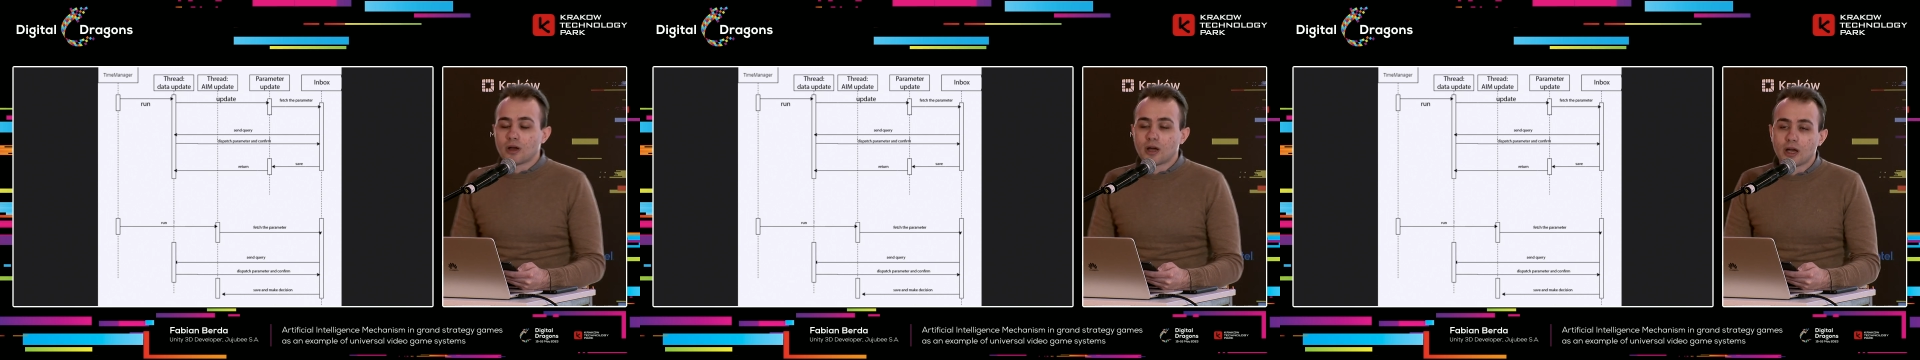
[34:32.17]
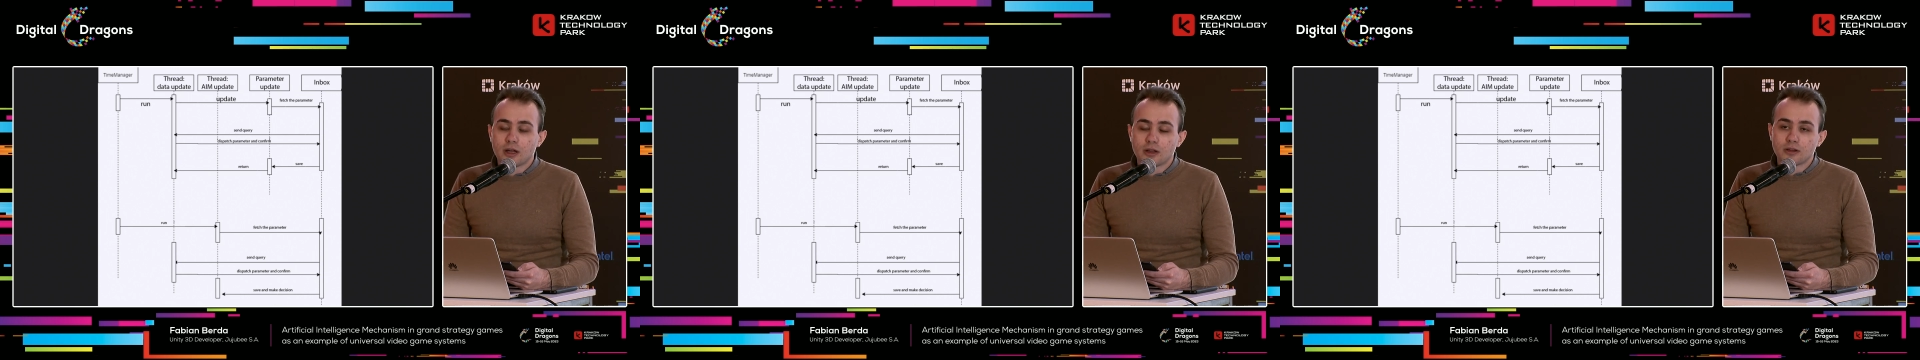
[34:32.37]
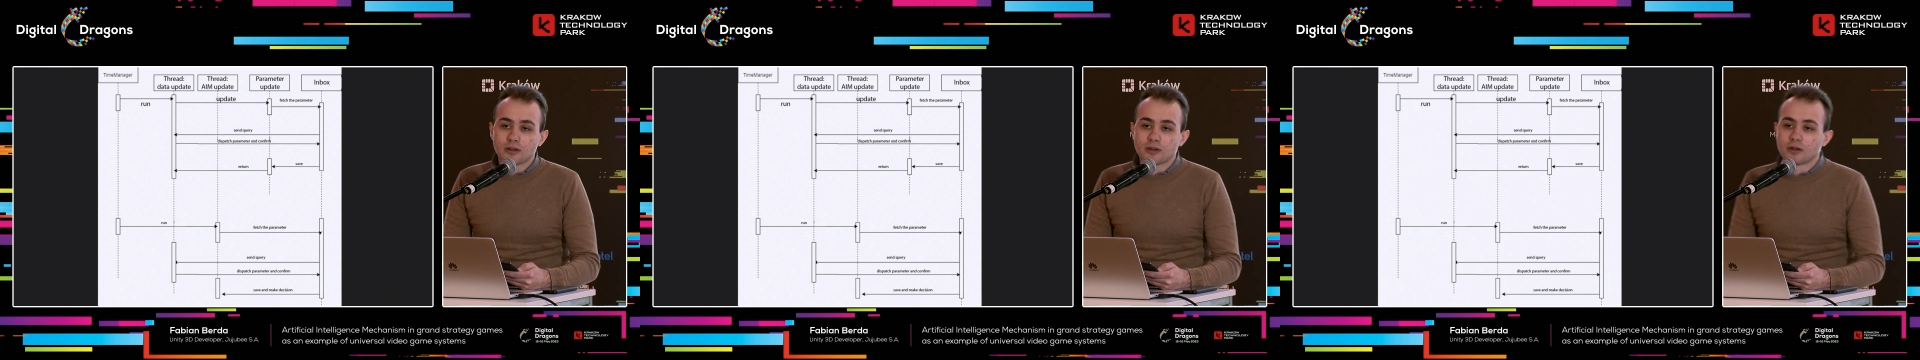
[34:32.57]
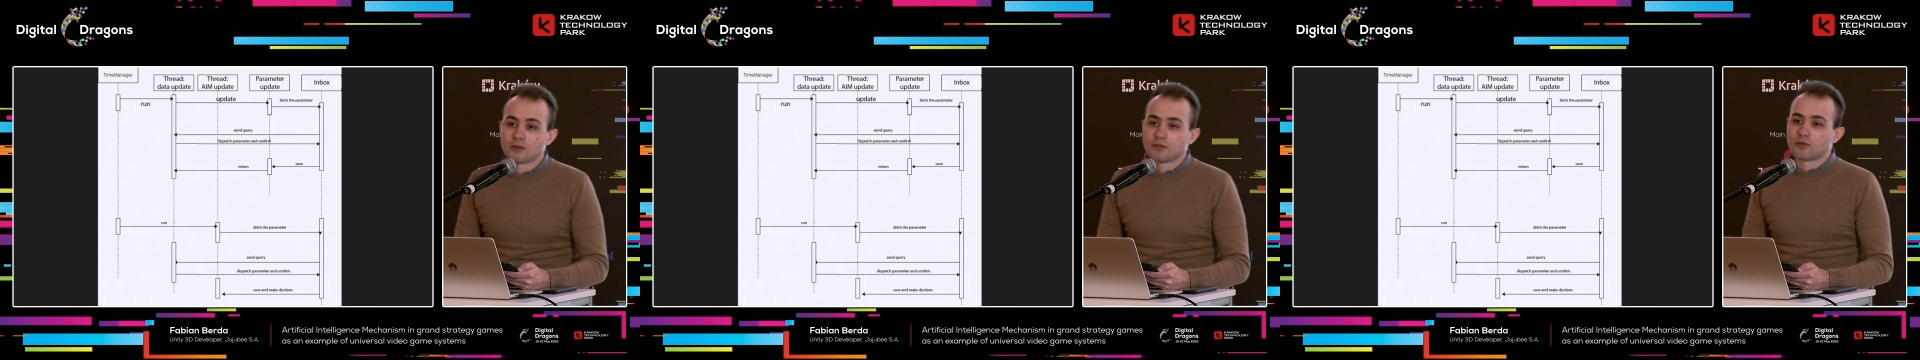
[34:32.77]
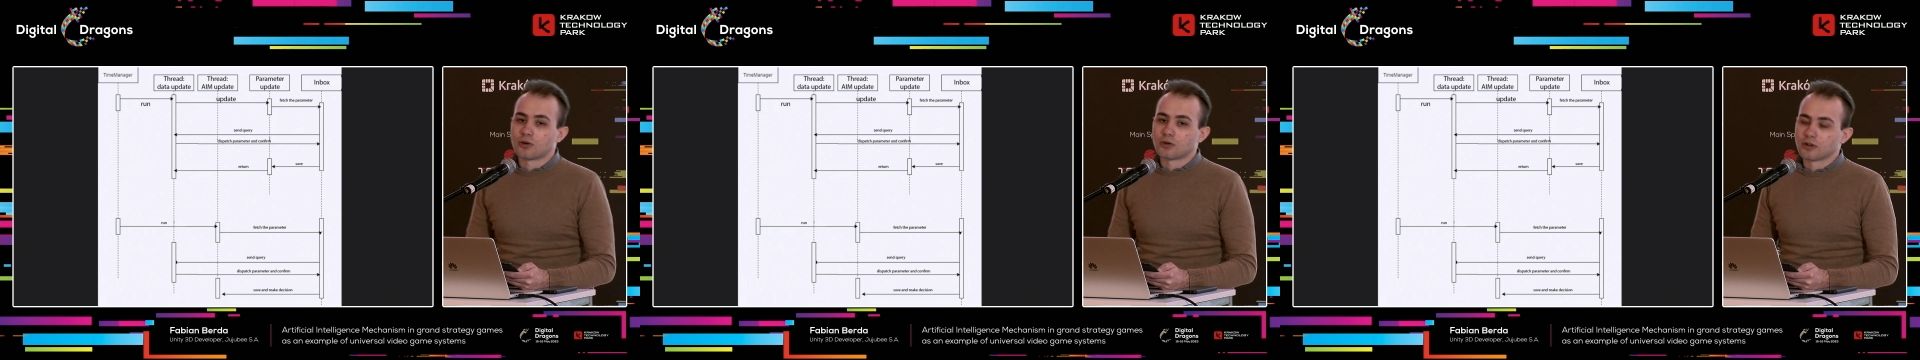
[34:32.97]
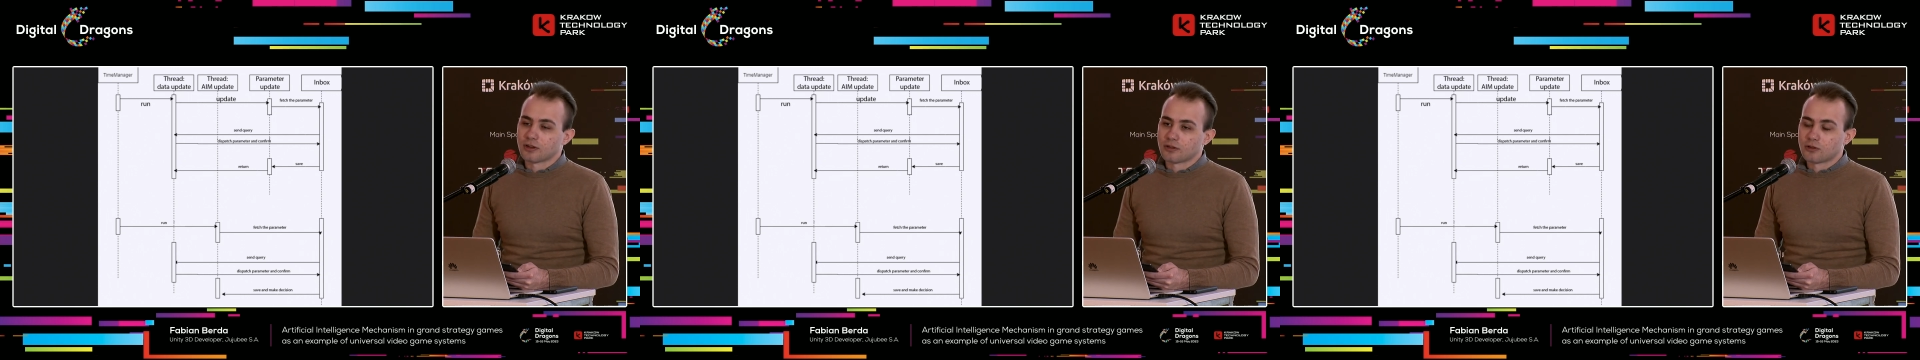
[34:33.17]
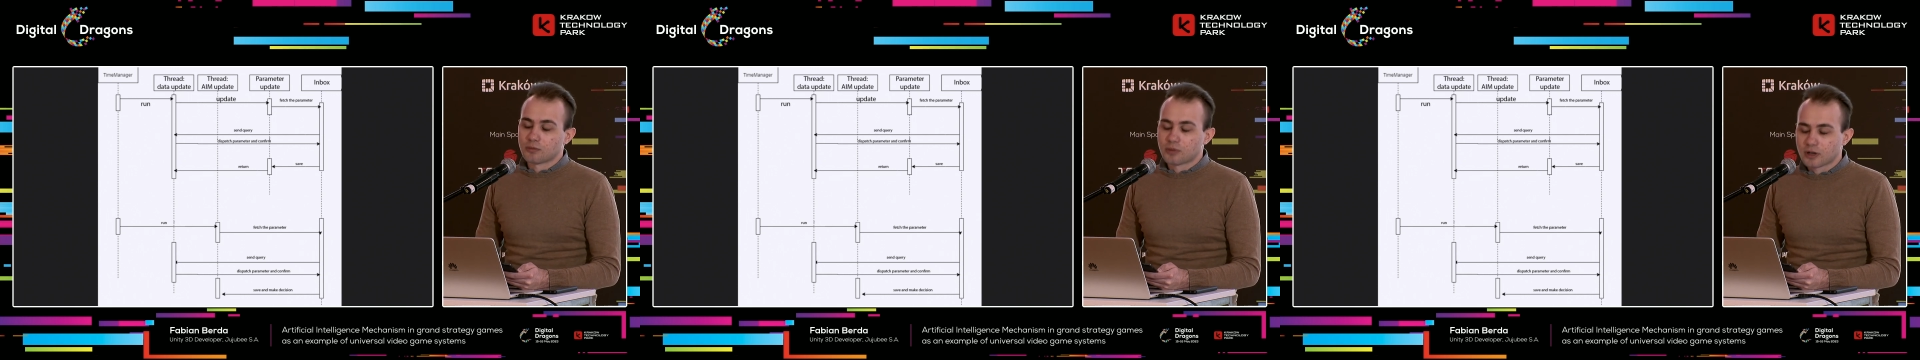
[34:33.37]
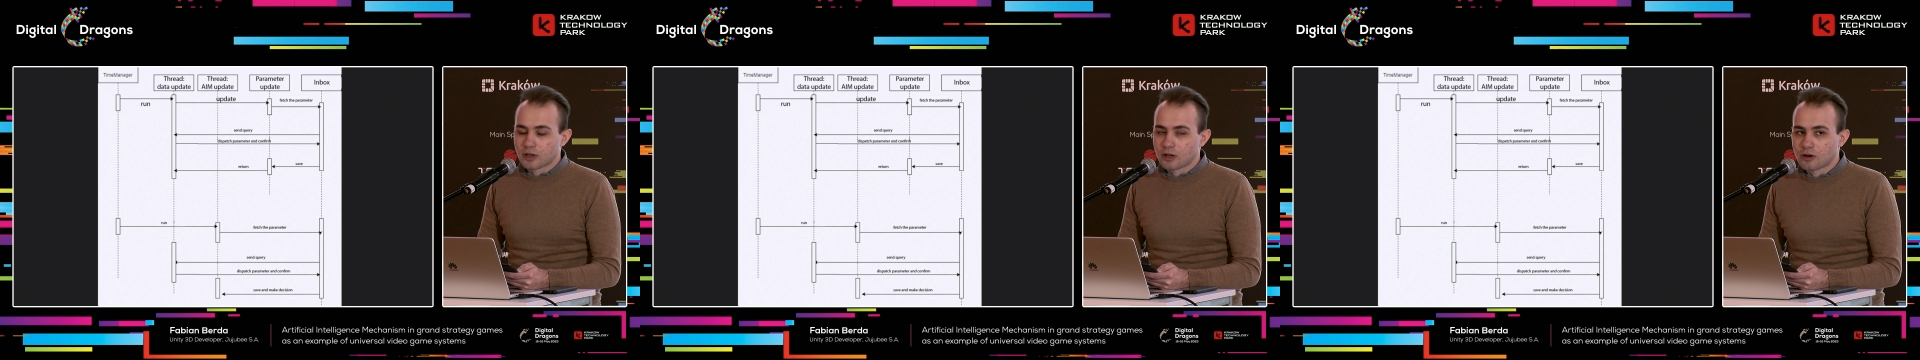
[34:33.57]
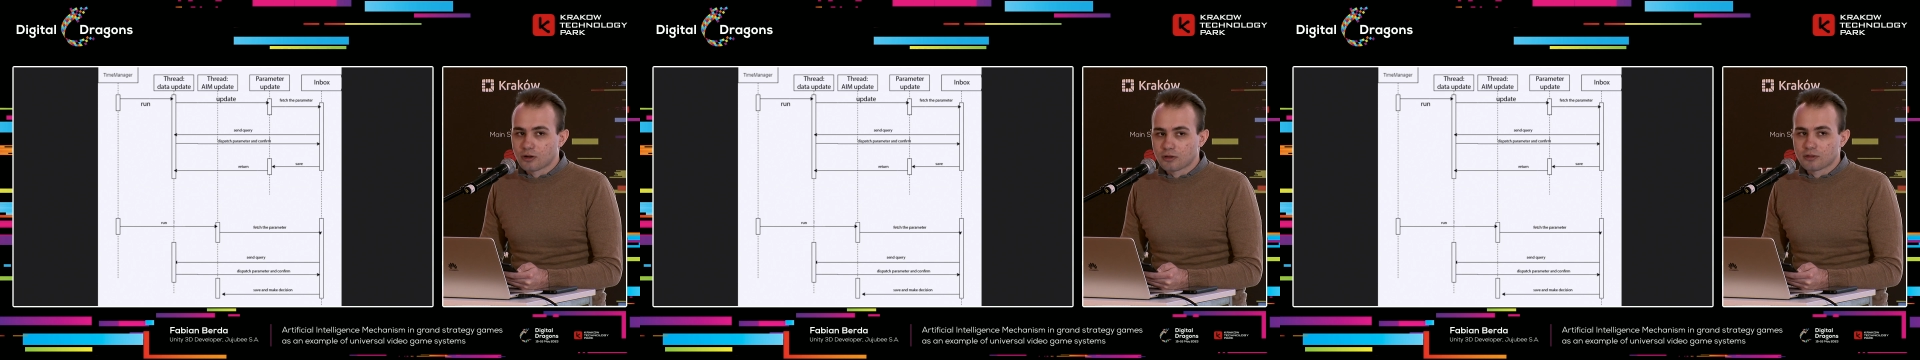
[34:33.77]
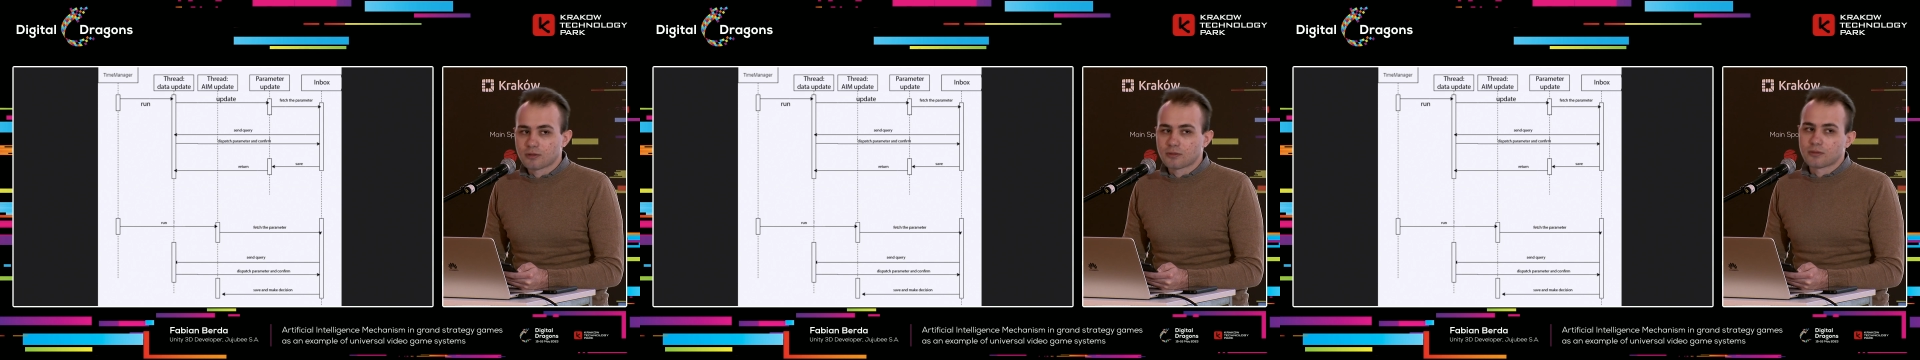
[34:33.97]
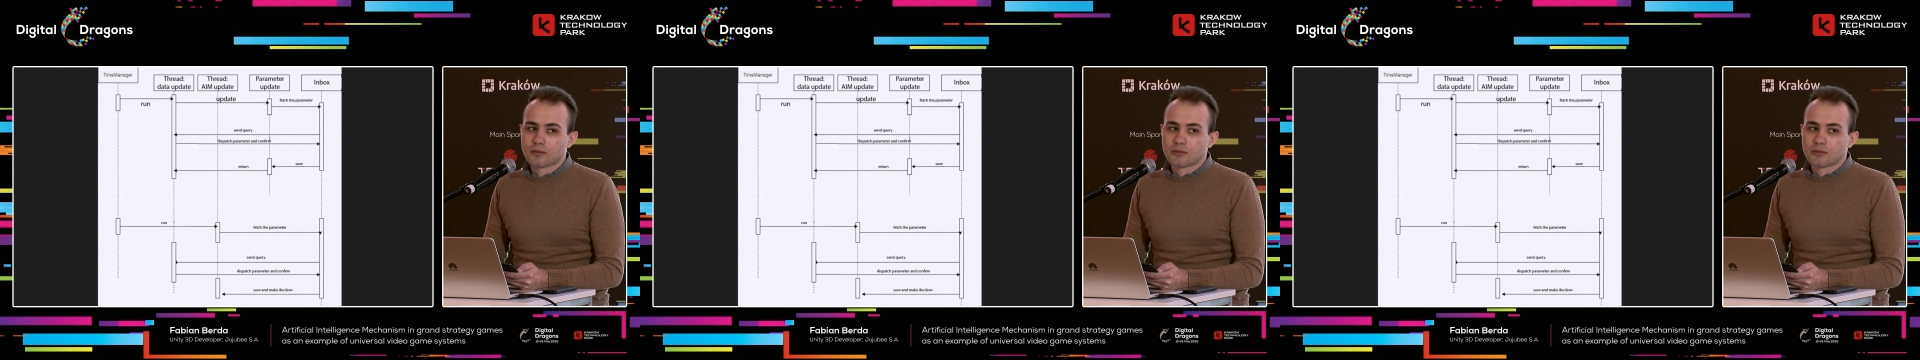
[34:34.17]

and for the super heroes,